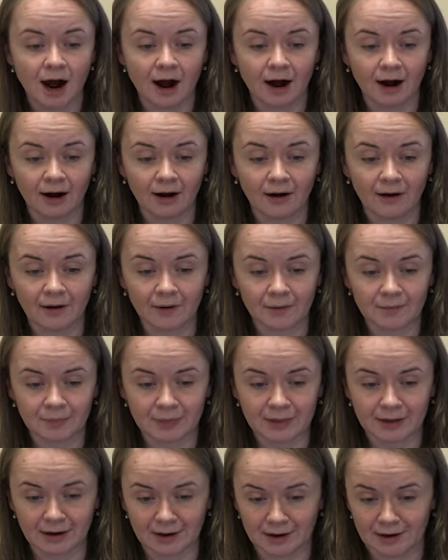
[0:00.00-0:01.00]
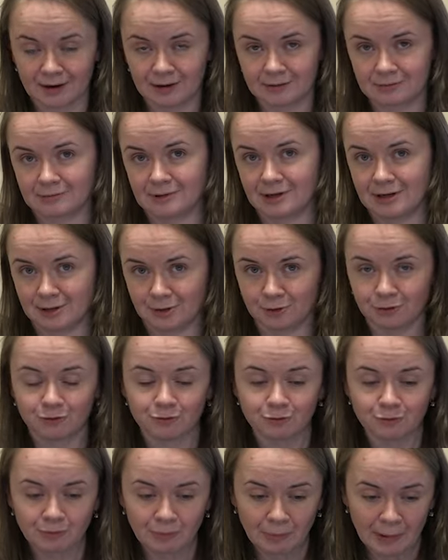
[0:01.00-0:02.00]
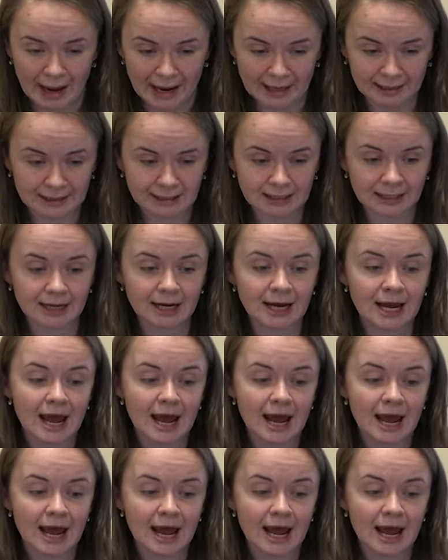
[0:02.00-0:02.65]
are kind of better,